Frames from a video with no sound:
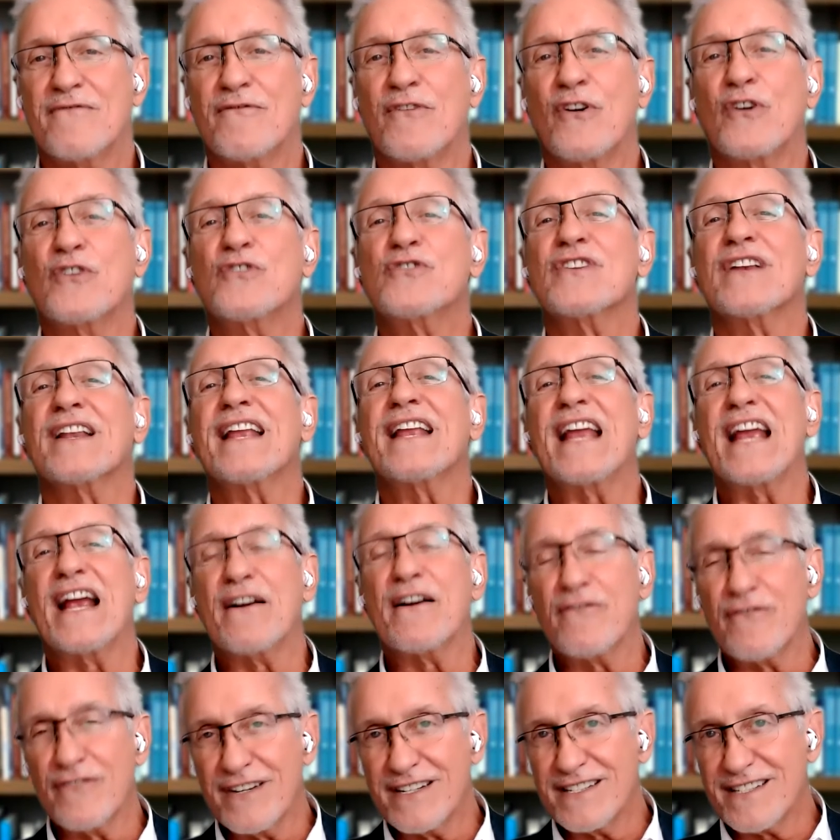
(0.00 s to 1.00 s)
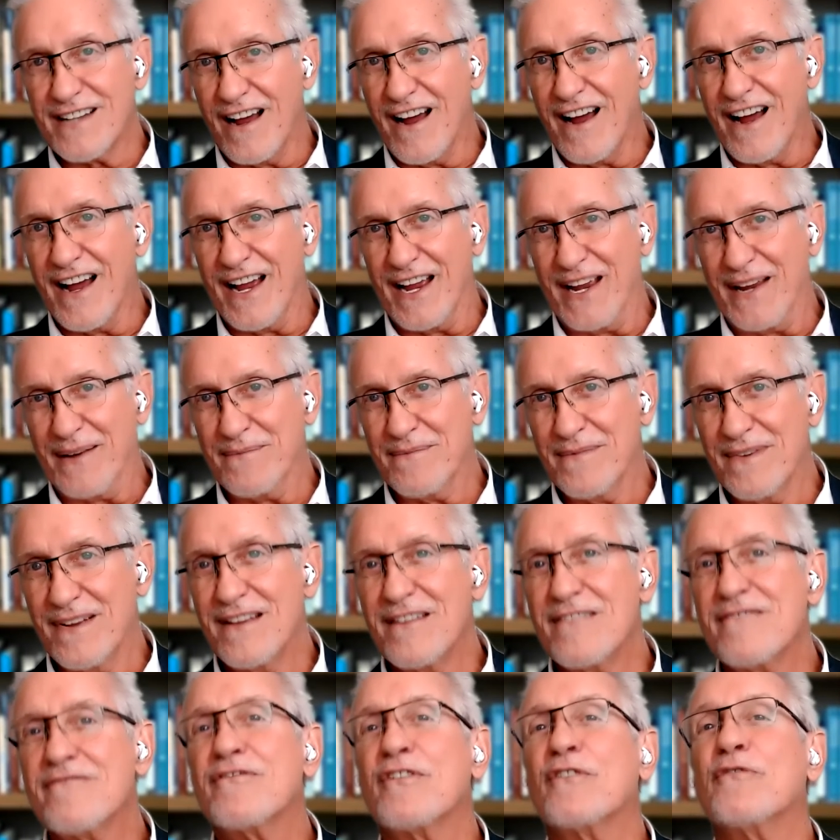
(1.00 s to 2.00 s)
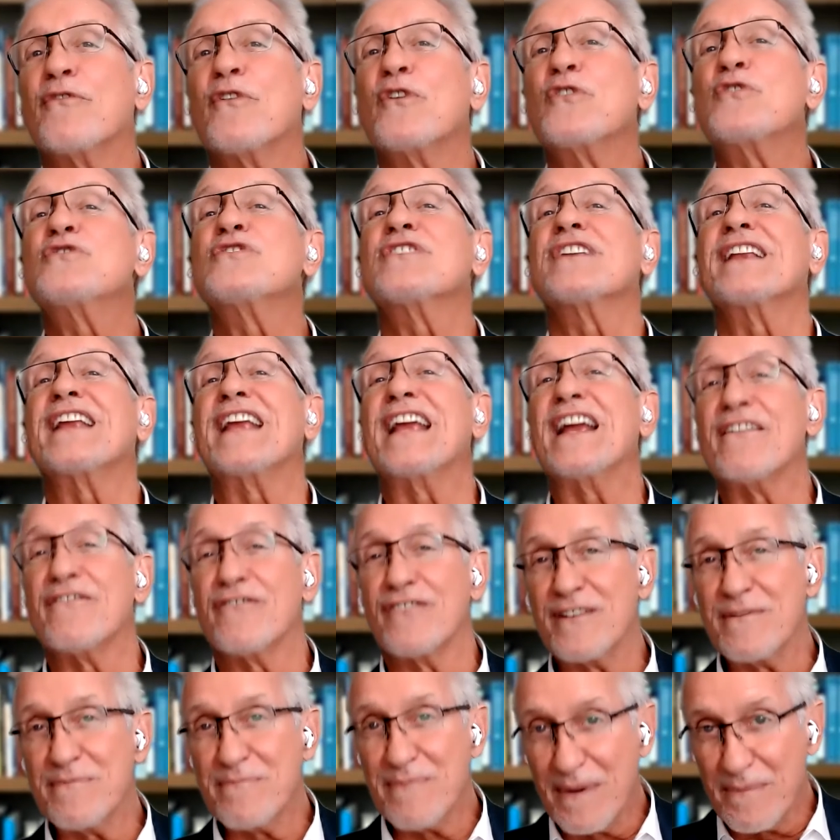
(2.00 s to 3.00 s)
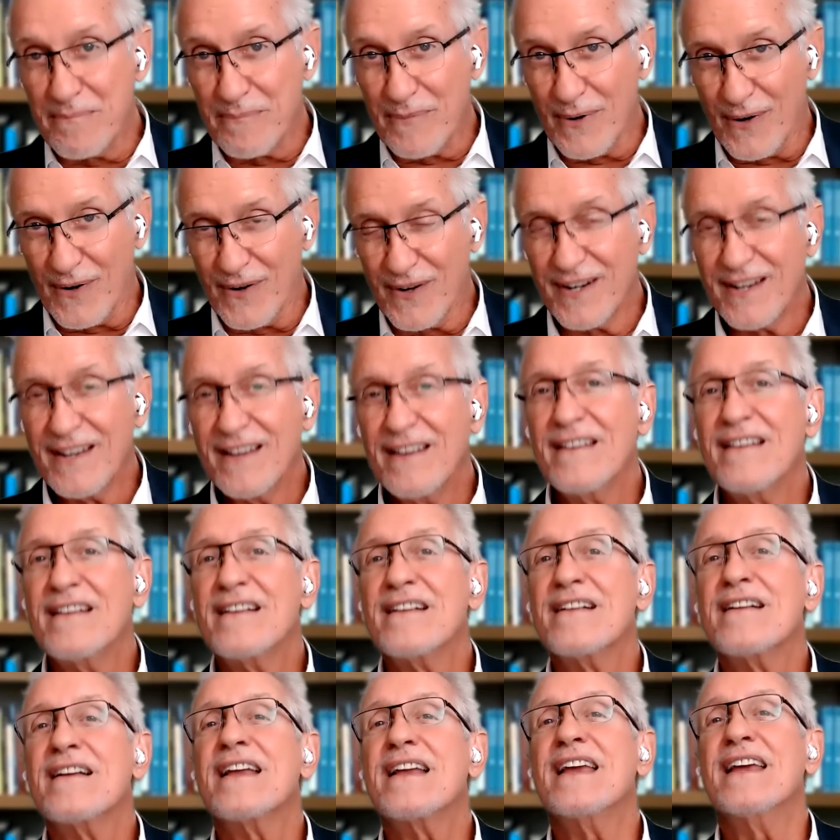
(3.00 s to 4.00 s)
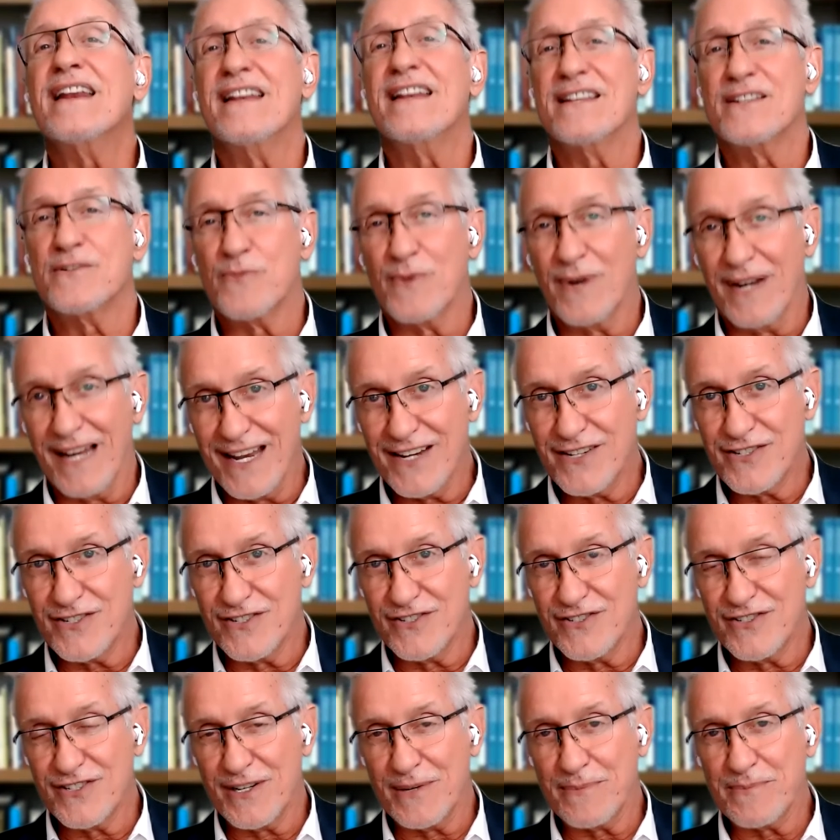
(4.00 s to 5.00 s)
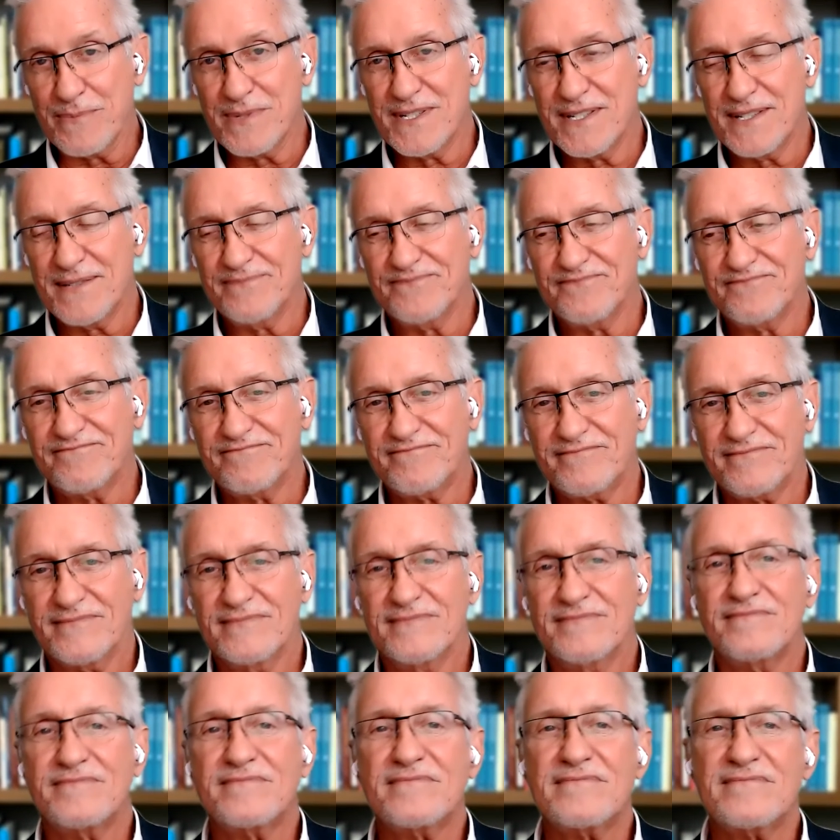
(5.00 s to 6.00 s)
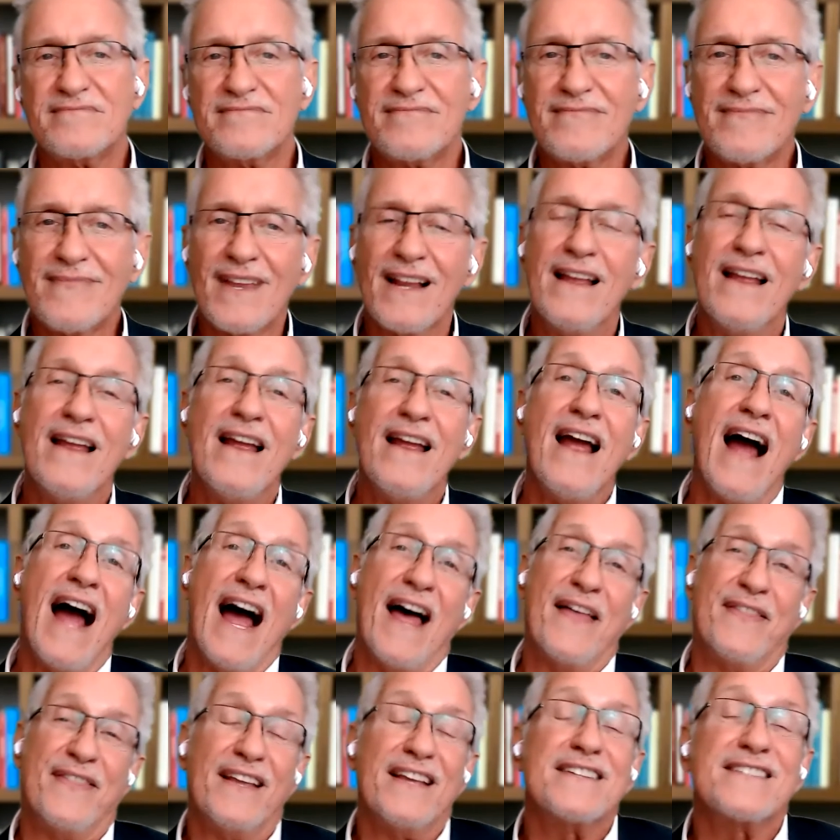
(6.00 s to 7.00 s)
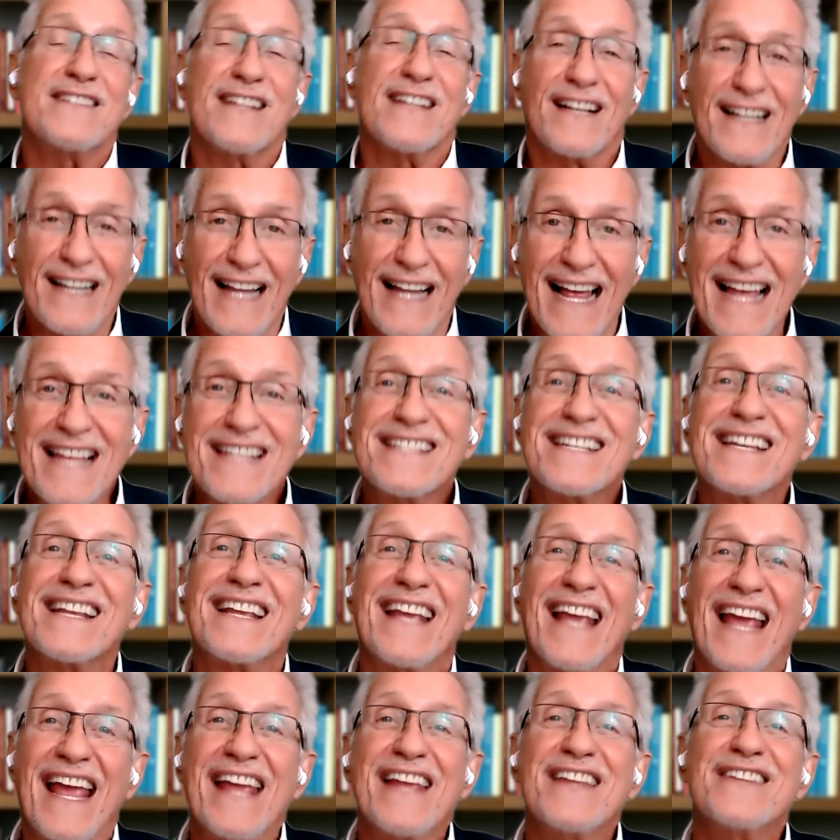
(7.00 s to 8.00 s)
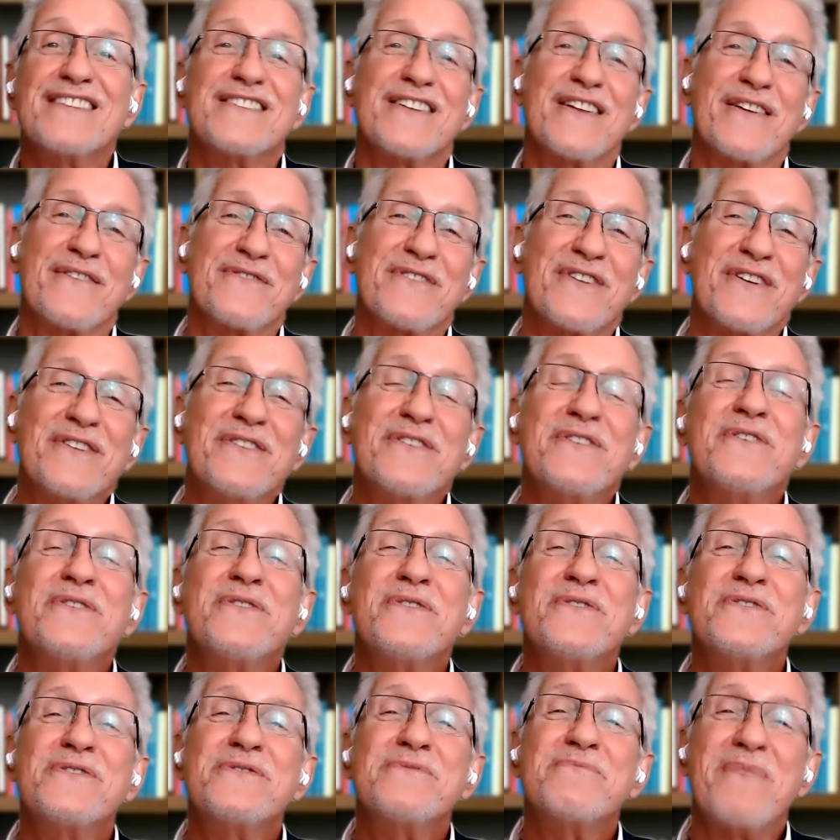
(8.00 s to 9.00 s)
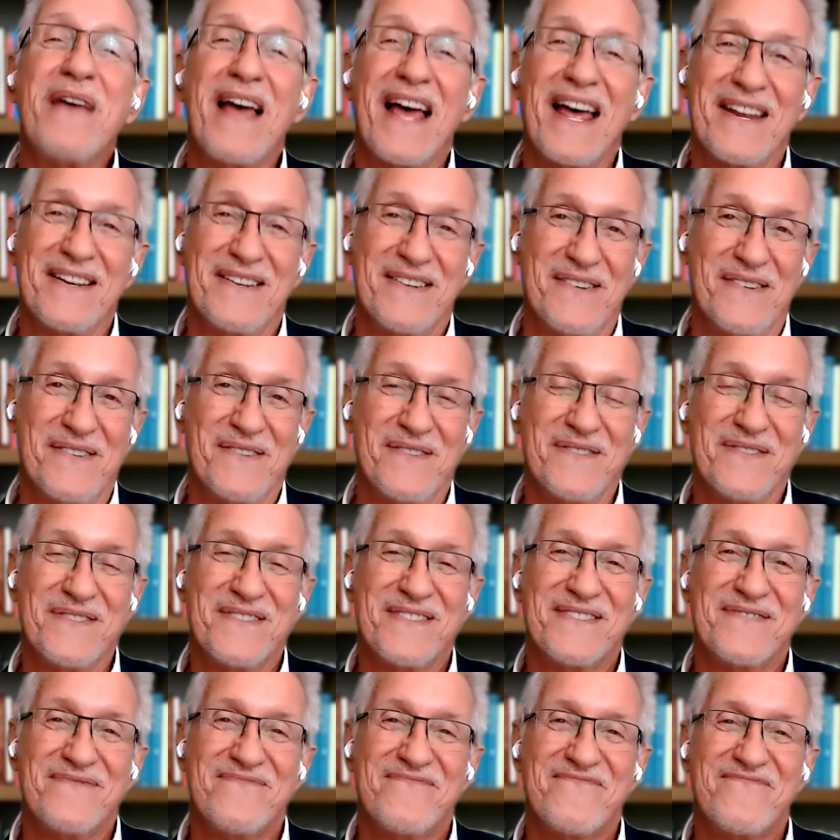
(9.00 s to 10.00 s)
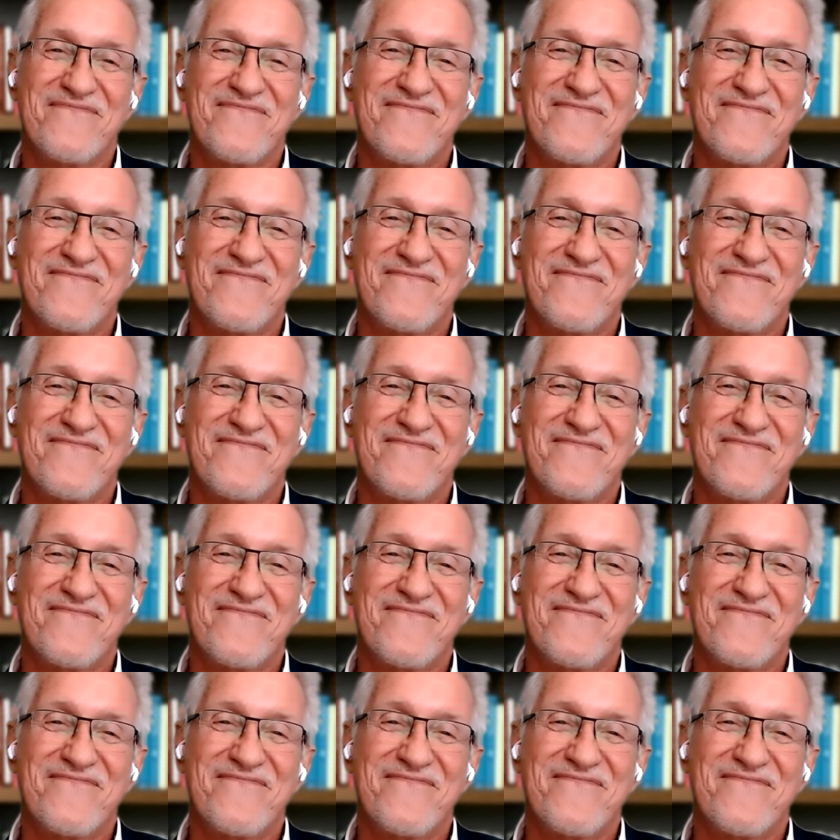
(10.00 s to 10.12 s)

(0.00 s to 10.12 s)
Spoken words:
Virtually every time, for virtually every member, it is relationships. I think it's a classic case of good news, bad news.